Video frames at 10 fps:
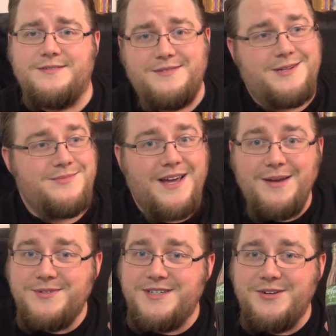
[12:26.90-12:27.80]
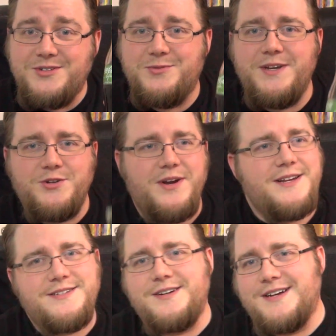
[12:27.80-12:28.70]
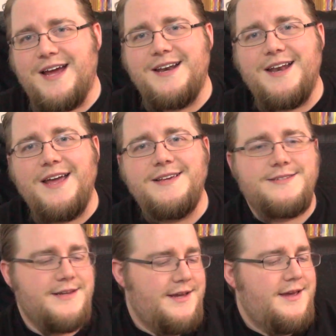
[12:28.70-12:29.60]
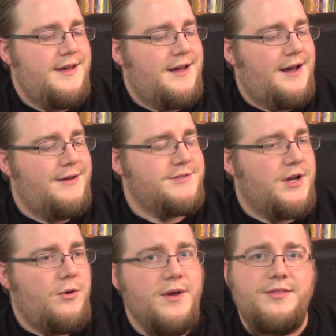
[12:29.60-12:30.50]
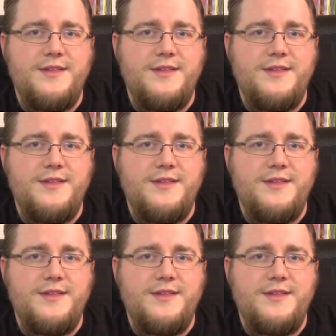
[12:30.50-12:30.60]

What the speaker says: sometimes sweet drinks are kind of nice to go with.